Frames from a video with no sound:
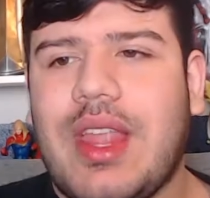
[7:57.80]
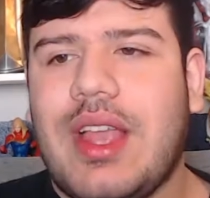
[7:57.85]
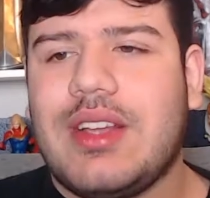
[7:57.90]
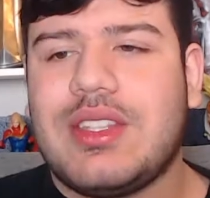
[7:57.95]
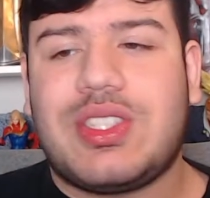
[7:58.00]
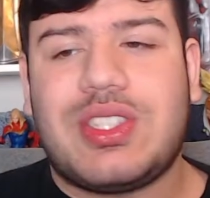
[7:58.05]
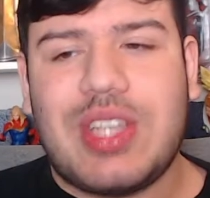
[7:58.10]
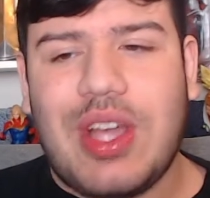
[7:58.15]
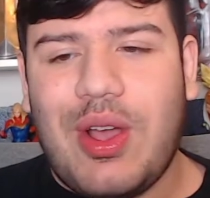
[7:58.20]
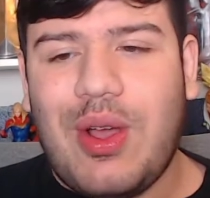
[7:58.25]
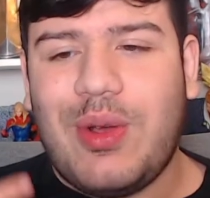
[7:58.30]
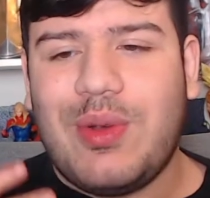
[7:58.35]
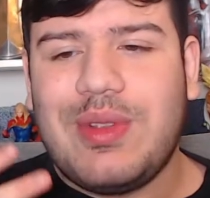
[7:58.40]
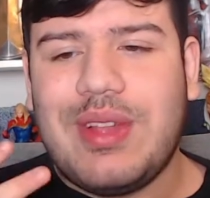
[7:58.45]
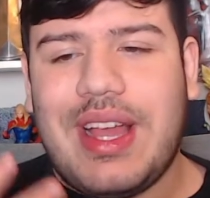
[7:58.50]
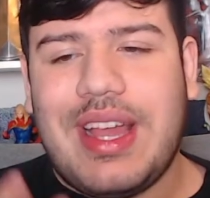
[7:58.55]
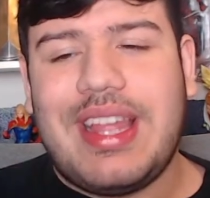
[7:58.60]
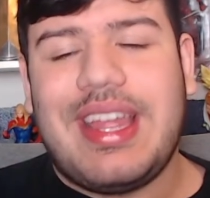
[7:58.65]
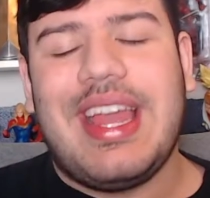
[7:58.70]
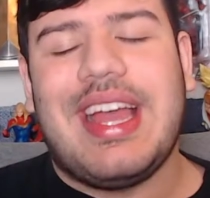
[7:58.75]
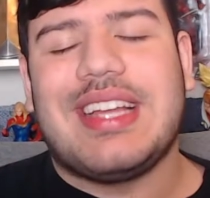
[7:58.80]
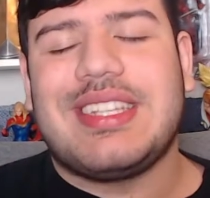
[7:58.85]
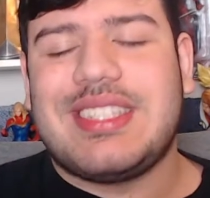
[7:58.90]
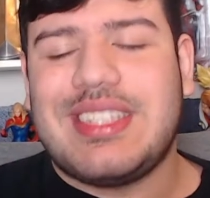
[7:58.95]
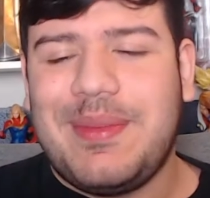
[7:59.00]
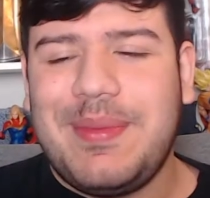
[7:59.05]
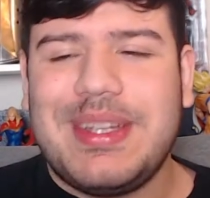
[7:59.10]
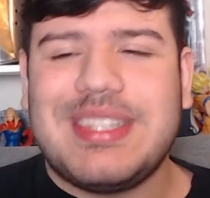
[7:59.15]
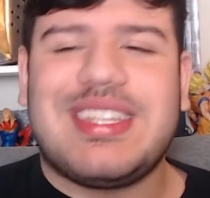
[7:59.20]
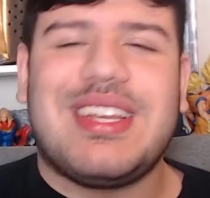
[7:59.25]
So, yes,
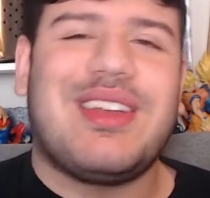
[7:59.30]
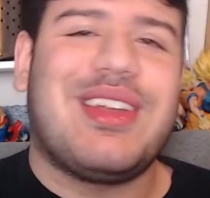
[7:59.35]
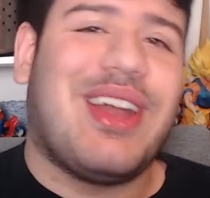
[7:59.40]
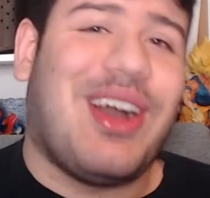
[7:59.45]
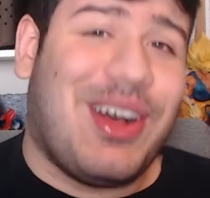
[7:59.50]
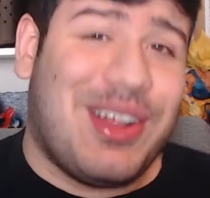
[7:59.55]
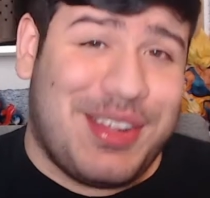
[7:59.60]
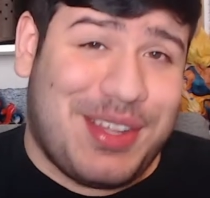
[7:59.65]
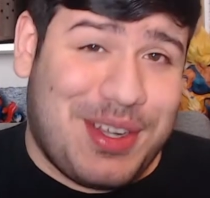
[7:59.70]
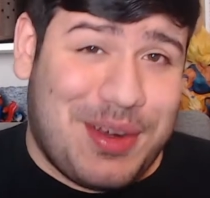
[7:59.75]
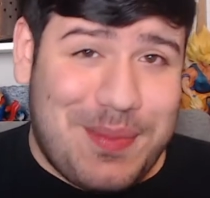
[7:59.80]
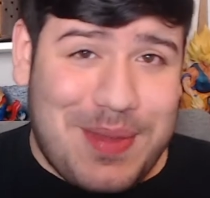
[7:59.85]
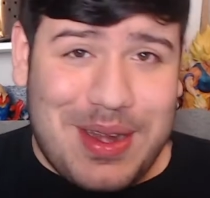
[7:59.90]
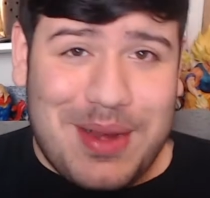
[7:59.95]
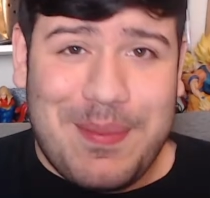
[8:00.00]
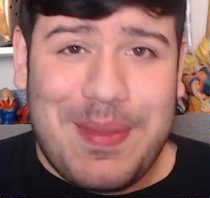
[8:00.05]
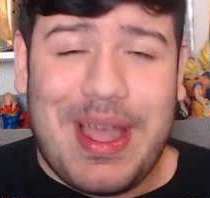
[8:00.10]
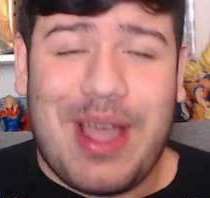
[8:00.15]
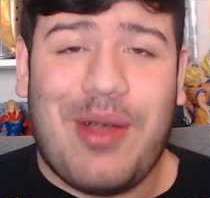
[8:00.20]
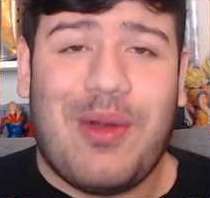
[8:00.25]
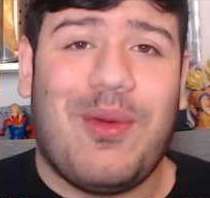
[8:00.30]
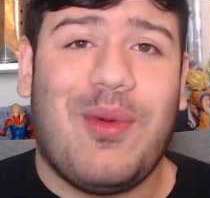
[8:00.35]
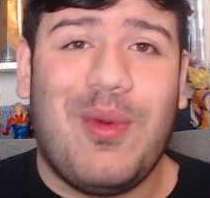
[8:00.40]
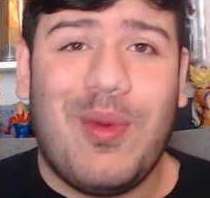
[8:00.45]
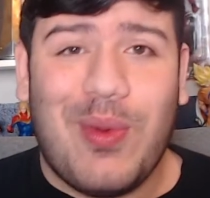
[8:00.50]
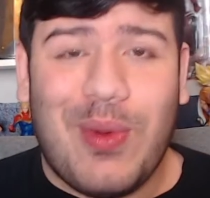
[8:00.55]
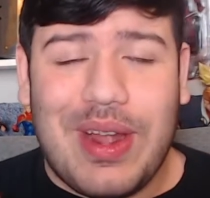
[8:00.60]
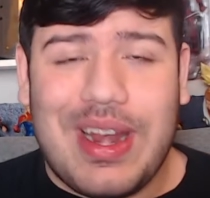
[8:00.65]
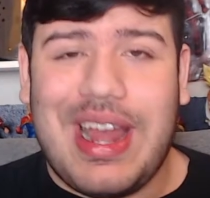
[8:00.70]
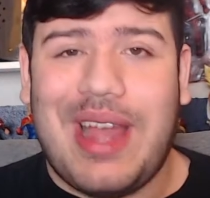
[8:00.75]
let me tell y'all a little bit about
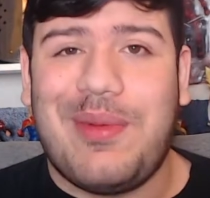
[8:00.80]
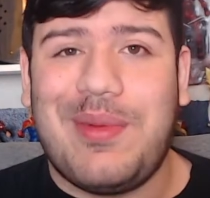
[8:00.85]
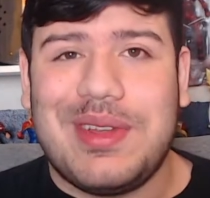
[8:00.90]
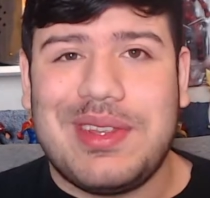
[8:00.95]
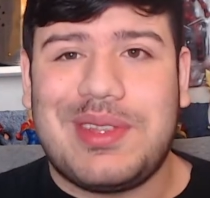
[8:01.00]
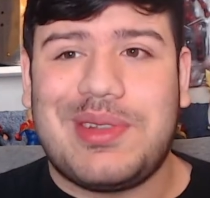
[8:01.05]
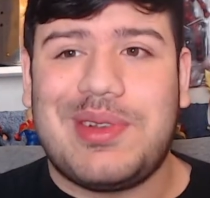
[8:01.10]
what I went